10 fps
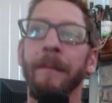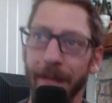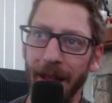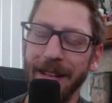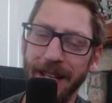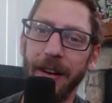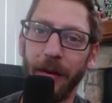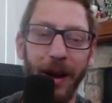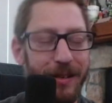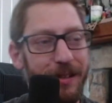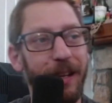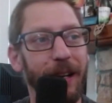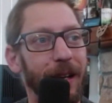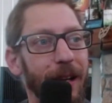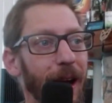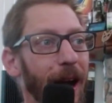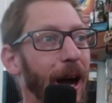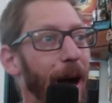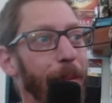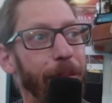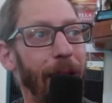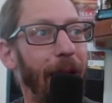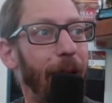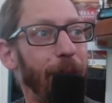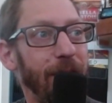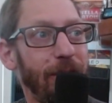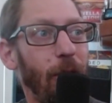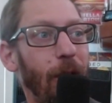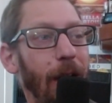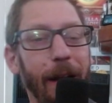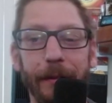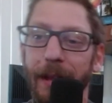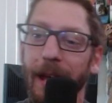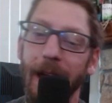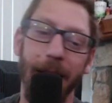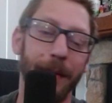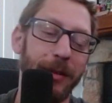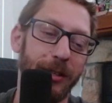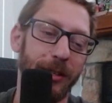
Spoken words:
it's interesting. And I'm gonna score it out of 10. I'm gonna